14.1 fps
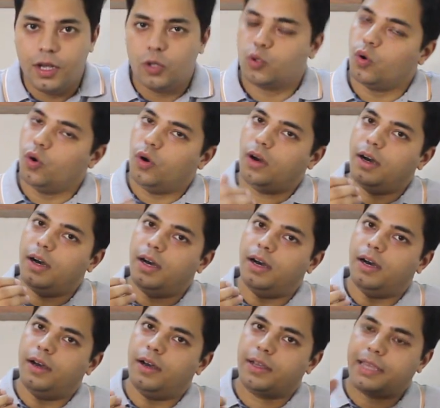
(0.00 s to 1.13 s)

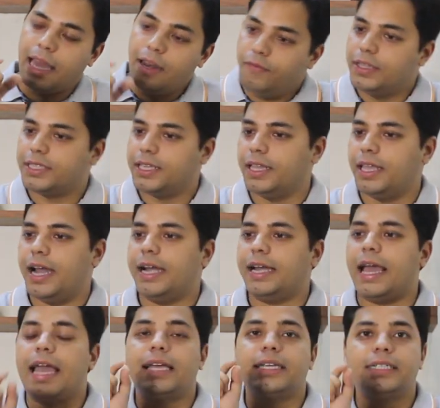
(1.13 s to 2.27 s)
So can we say
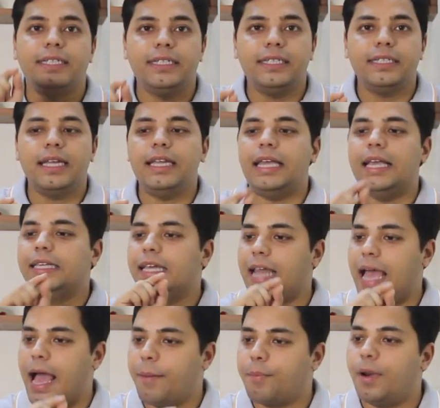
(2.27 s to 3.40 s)
that extension is
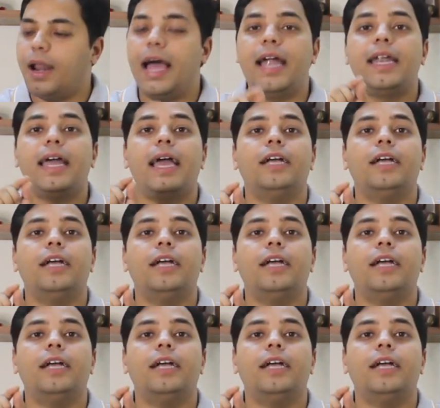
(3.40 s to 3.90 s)
an applied